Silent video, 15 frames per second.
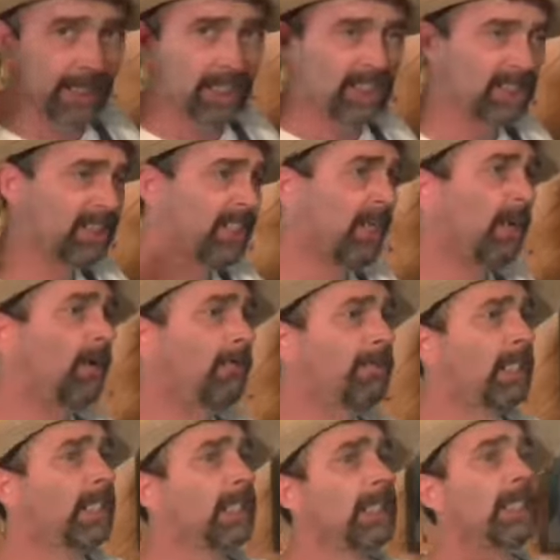
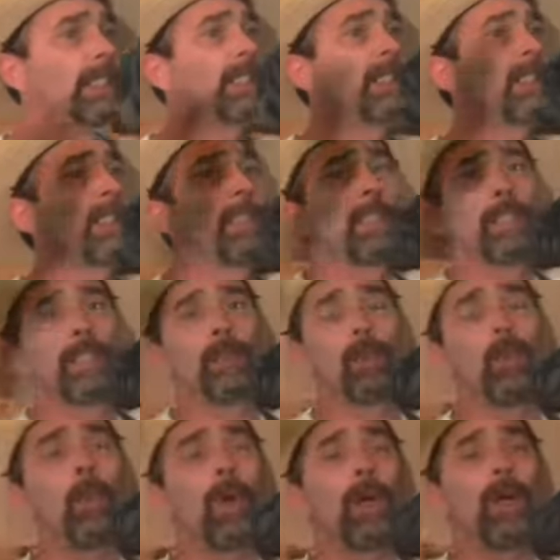itself in a
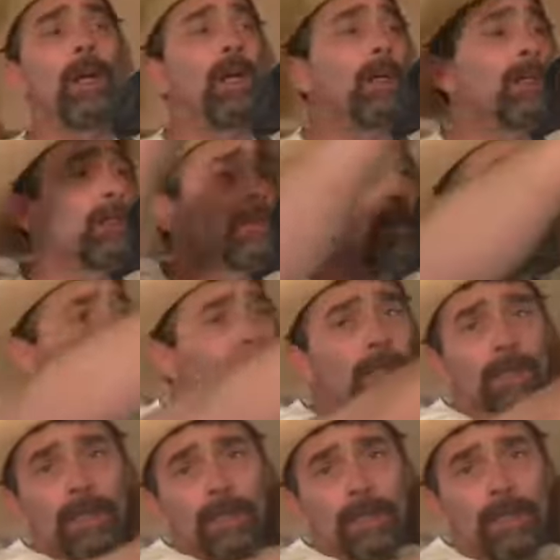world,
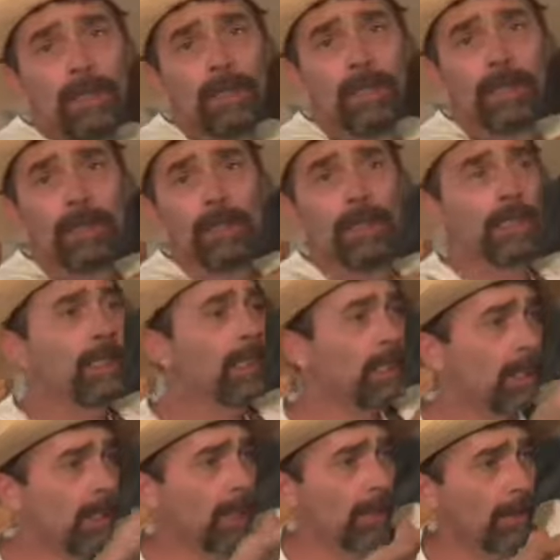
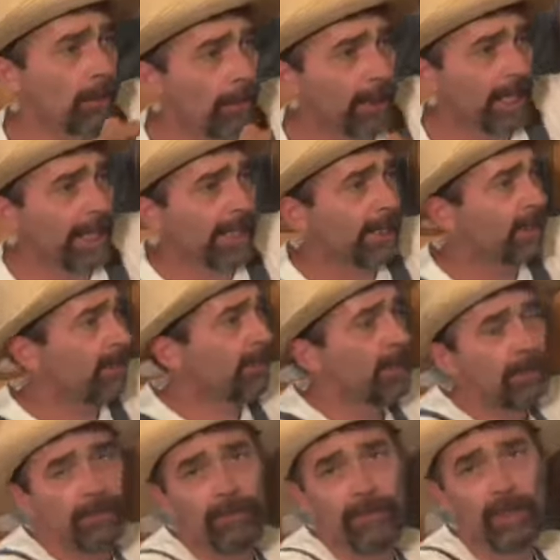in a place of
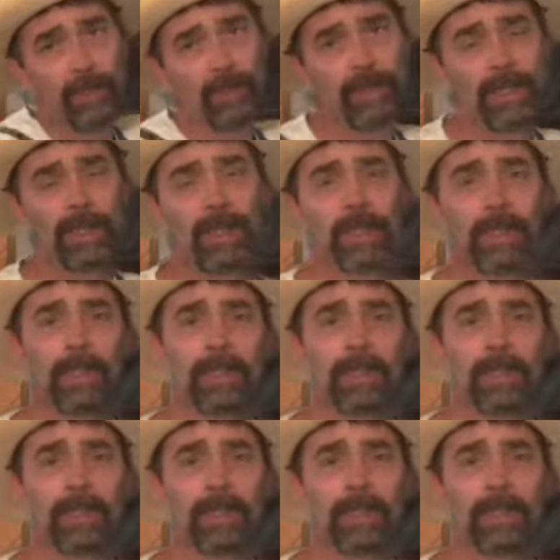confusion.